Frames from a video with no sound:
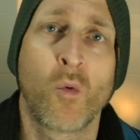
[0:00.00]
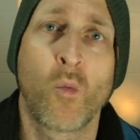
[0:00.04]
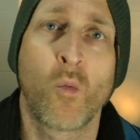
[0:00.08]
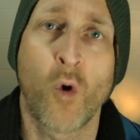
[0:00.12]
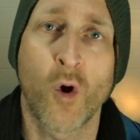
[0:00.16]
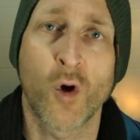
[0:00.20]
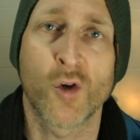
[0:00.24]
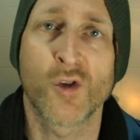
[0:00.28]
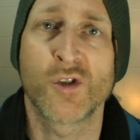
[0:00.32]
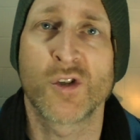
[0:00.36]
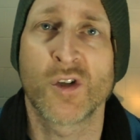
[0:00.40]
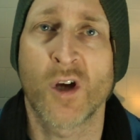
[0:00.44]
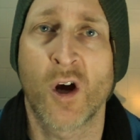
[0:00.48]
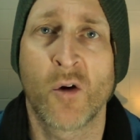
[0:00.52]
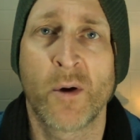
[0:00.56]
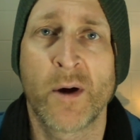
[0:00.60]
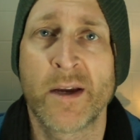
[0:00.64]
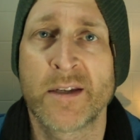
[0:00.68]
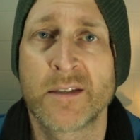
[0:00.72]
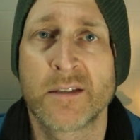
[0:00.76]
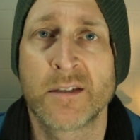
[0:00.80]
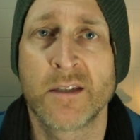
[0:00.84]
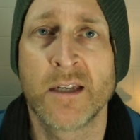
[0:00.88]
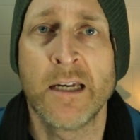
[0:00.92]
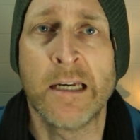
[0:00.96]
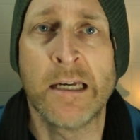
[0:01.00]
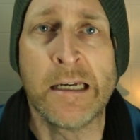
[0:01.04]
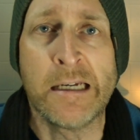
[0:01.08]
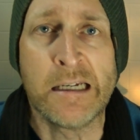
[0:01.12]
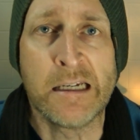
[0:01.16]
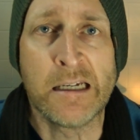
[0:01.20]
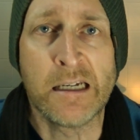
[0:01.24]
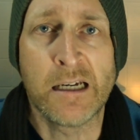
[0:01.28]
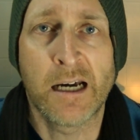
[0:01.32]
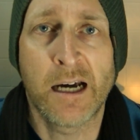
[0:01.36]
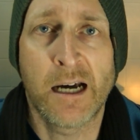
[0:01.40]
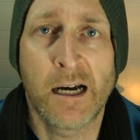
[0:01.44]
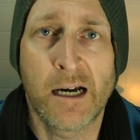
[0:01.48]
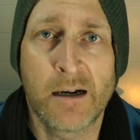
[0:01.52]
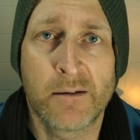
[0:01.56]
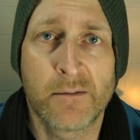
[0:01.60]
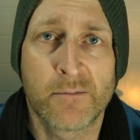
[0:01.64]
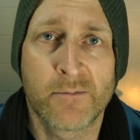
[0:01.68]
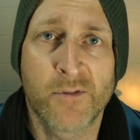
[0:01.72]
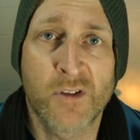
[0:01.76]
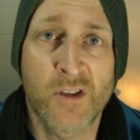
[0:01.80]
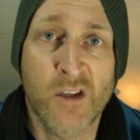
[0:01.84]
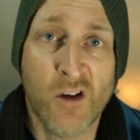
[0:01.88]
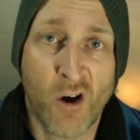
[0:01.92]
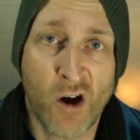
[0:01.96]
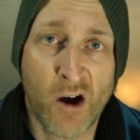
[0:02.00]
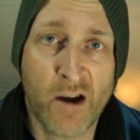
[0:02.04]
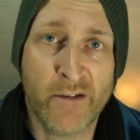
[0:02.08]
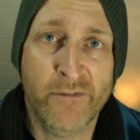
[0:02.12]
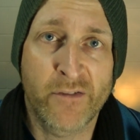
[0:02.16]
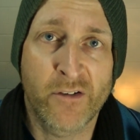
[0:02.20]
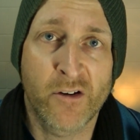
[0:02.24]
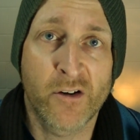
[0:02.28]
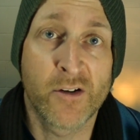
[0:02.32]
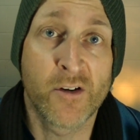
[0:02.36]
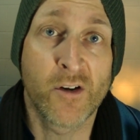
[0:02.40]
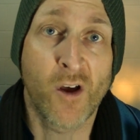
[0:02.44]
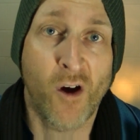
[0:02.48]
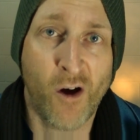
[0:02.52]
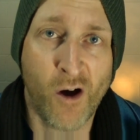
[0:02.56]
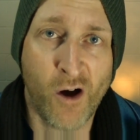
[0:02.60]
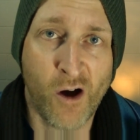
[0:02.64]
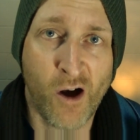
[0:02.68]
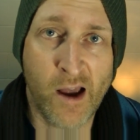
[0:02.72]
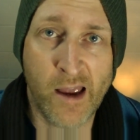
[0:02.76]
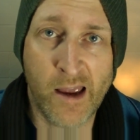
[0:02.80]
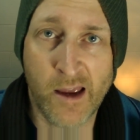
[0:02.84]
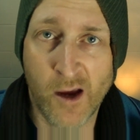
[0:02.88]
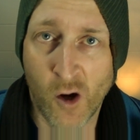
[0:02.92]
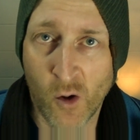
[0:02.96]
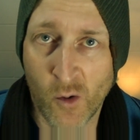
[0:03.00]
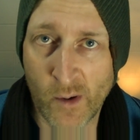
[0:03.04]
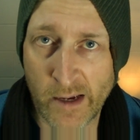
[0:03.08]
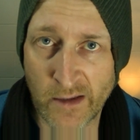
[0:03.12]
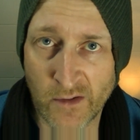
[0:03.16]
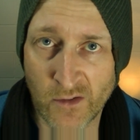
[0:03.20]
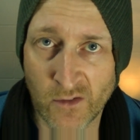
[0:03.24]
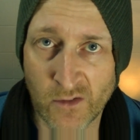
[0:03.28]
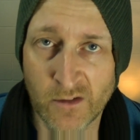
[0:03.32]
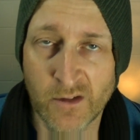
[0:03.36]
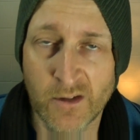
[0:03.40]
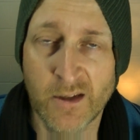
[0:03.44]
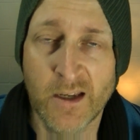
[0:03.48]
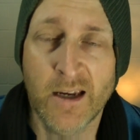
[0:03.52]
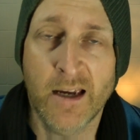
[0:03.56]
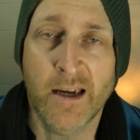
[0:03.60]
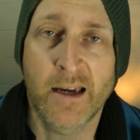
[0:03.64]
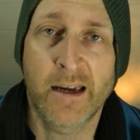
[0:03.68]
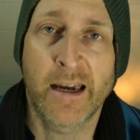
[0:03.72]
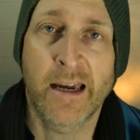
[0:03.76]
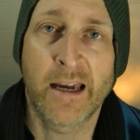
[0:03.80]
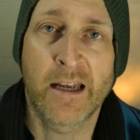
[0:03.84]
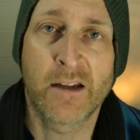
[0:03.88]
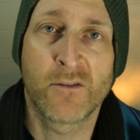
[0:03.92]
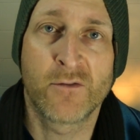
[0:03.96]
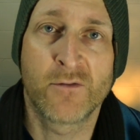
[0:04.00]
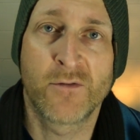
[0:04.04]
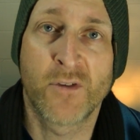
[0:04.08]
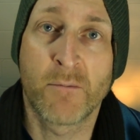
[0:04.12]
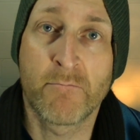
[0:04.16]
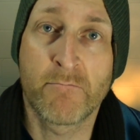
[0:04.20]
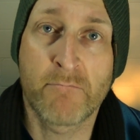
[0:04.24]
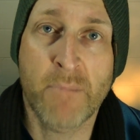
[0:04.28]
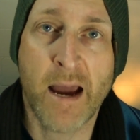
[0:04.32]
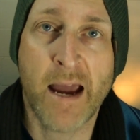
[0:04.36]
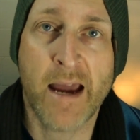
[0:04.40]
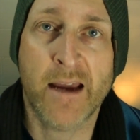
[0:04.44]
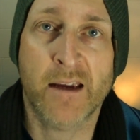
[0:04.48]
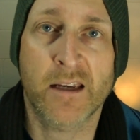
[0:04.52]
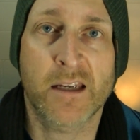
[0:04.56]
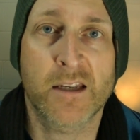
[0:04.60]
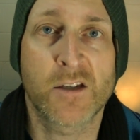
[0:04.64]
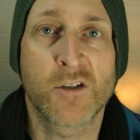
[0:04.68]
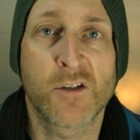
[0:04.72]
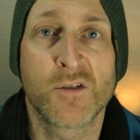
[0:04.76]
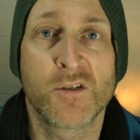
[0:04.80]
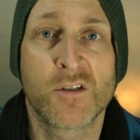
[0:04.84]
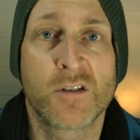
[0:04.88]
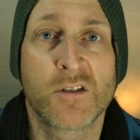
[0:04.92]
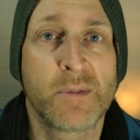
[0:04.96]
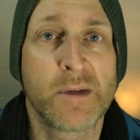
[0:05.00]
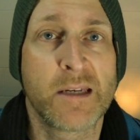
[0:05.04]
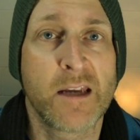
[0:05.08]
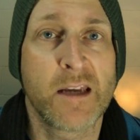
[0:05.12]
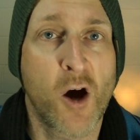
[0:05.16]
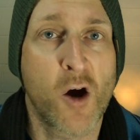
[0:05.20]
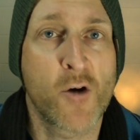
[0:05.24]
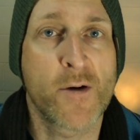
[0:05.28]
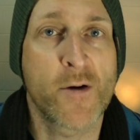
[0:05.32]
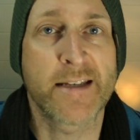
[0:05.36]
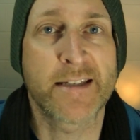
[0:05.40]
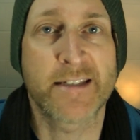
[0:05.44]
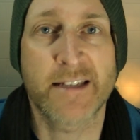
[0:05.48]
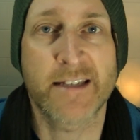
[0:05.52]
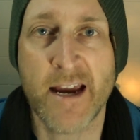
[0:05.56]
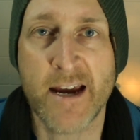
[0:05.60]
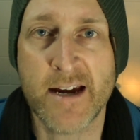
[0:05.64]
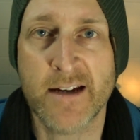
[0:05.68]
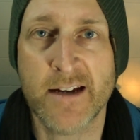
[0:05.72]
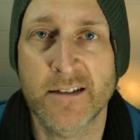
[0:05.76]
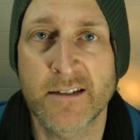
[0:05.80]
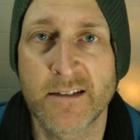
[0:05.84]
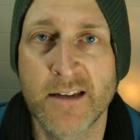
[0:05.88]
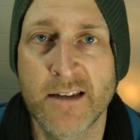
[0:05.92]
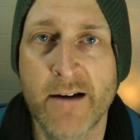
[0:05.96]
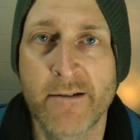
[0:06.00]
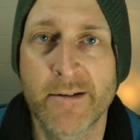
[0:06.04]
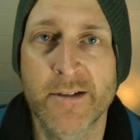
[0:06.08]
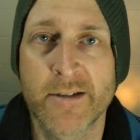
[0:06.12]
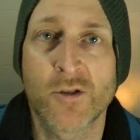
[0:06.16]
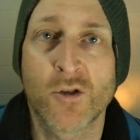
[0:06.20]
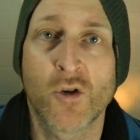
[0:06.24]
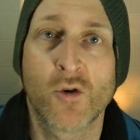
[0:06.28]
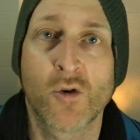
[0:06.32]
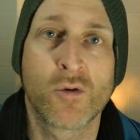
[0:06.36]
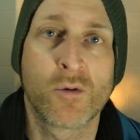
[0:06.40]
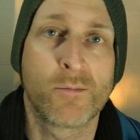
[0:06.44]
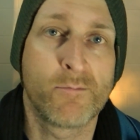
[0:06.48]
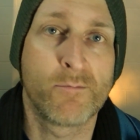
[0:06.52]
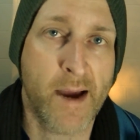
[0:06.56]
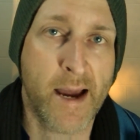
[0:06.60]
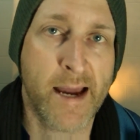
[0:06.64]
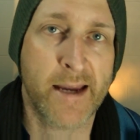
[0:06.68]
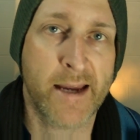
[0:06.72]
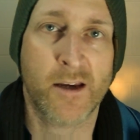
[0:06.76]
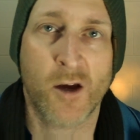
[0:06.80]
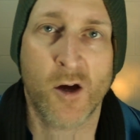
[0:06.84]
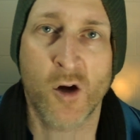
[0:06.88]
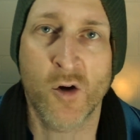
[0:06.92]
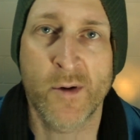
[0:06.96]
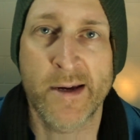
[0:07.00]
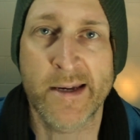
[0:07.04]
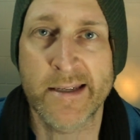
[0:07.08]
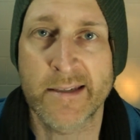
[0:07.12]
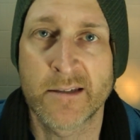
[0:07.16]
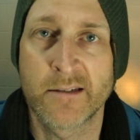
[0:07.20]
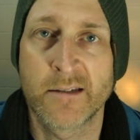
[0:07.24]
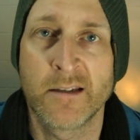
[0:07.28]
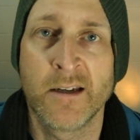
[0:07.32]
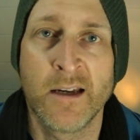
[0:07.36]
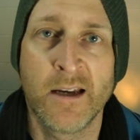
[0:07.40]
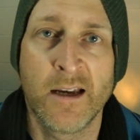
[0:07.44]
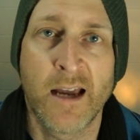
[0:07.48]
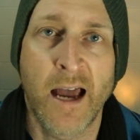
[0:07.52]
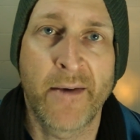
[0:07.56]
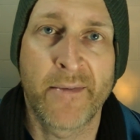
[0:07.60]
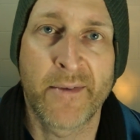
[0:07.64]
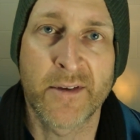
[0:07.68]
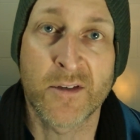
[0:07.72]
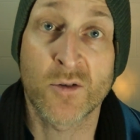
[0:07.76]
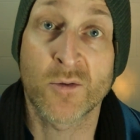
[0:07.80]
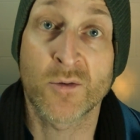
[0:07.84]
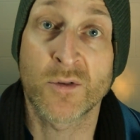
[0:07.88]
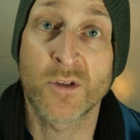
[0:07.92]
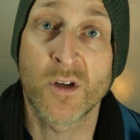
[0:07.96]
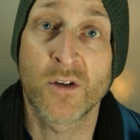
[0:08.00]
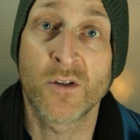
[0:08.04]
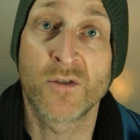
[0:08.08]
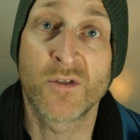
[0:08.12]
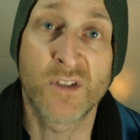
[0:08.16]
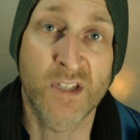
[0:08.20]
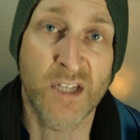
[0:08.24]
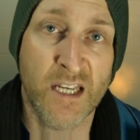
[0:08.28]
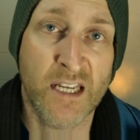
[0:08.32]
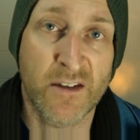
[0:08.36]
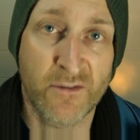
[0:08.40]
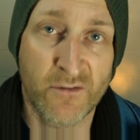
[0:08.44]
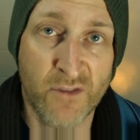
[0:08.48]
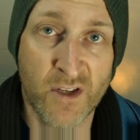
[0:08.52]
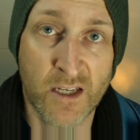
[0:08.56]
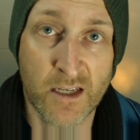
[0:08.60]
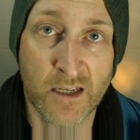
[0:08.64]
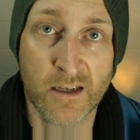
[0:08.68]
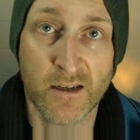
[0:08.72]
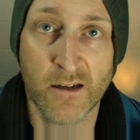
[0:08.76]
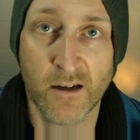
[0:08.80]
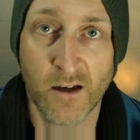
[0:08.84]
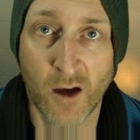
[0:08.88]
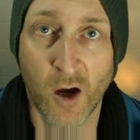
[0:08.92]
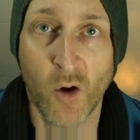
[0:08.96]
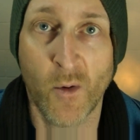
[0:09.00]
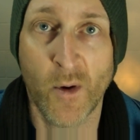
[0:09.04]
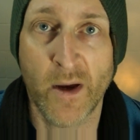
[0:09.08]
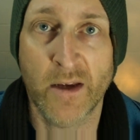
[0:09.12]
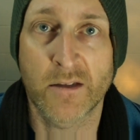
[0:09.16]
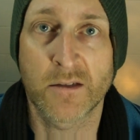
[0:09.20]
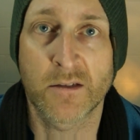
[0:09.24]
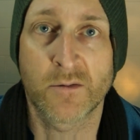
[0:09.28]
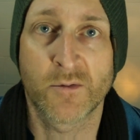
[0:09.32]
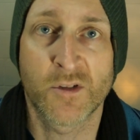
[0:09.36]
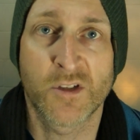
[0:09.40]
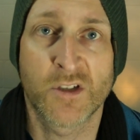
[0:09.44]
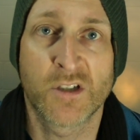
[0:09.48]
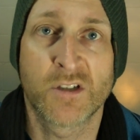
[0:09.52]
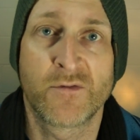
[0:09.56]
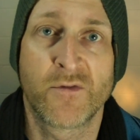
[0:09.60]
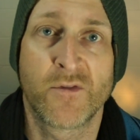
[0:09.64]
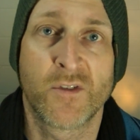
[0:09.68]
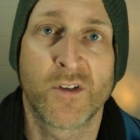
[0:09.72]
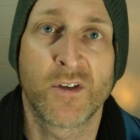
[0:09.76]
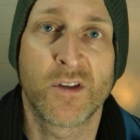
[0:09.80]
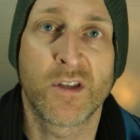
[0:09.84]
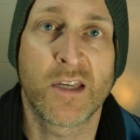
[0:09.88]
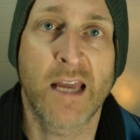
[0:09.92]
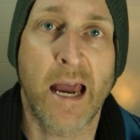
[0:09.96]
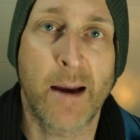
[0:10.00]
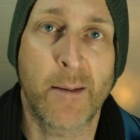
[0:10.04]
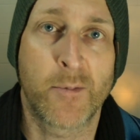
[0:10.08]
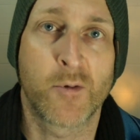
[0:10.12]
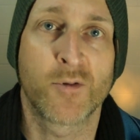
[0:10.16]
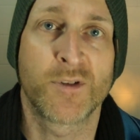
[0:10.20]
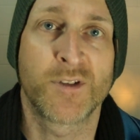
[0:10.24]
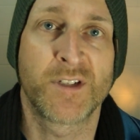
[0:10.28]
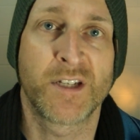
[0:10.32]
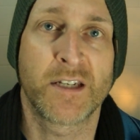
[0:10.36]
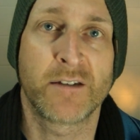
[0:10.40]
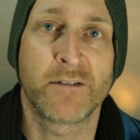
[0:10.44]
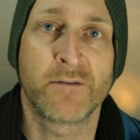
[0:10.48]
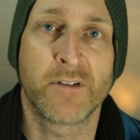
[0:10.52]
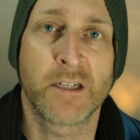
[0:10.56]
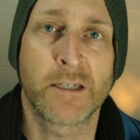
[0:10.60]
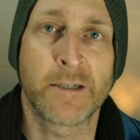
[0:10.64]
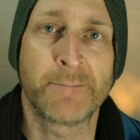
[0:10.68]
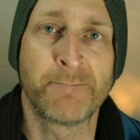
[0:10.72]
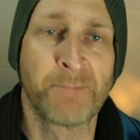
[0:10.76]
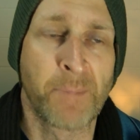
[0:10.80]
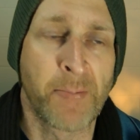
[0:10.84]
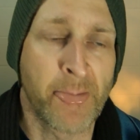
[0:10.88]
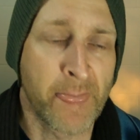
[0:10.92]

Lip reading: Watch OS. For the iPhone, iOS, and for Mac, it used to be OS X. Now it's called Mac OS, and there's also TV OS, which is for the Apple TV.